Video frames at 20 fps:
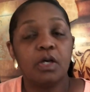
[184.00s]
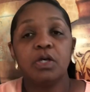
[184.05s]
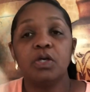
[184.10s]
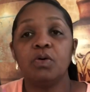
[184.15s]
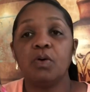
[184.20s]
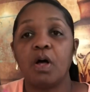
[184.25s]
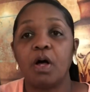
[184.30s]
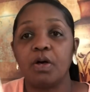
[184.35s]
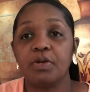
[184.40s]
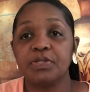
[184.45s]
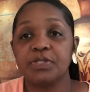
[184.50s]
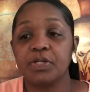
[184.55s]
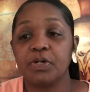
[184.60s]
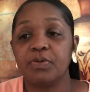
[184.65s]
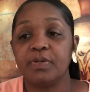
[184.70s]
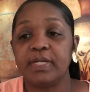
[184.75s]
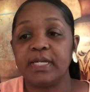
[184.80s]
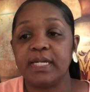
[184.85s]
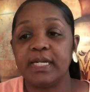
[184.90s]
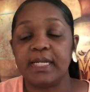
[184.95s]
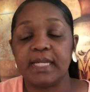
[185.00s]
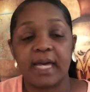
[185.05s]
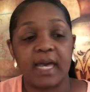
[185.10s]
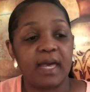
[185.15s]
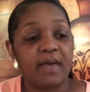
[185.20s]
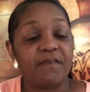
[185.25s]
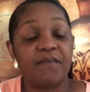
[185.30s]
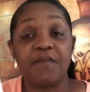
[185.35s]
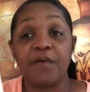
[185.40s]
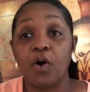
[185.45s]
You'll also need
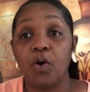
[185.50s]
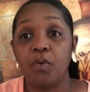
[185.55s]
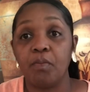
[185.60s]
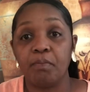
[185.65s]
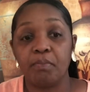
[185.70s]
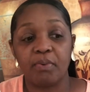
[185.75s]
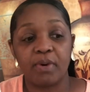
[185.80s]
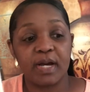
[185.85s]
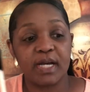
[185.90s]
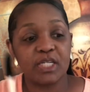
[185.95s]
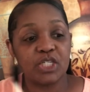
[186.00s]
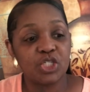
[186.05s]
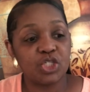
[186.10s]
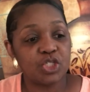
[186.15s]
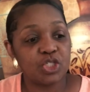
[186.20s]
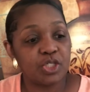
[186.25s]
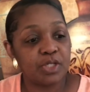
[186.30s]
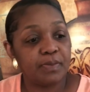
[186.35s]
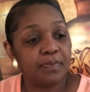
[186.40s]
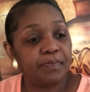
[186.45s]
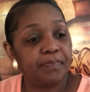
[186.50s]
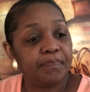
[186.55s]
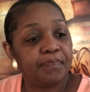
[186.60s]
a foam brush.